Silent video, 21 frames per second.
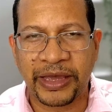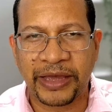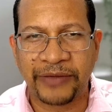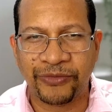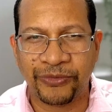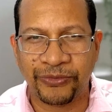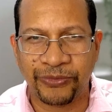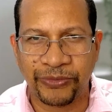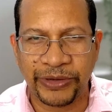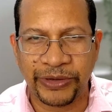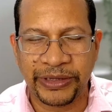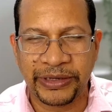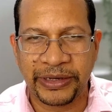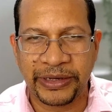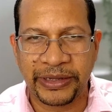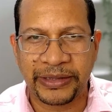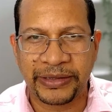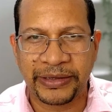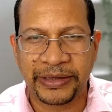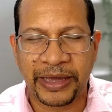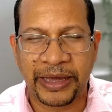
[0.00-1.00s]

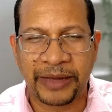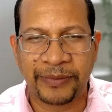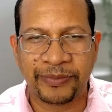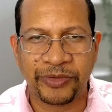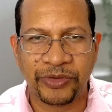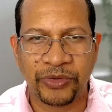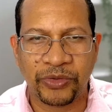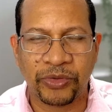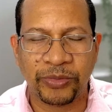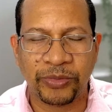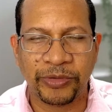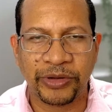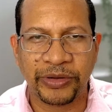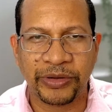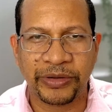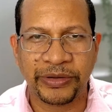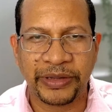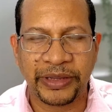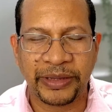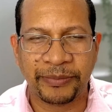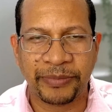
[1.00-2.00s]
really
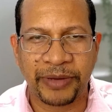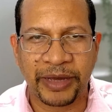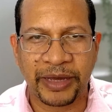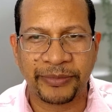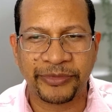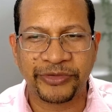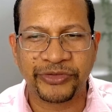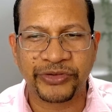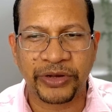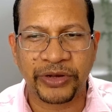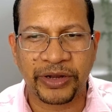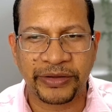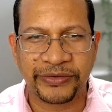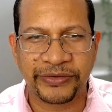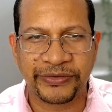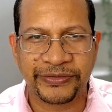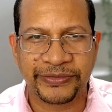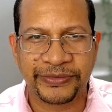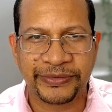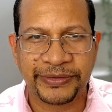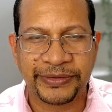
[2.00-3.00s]
abnormal embalmer's clots.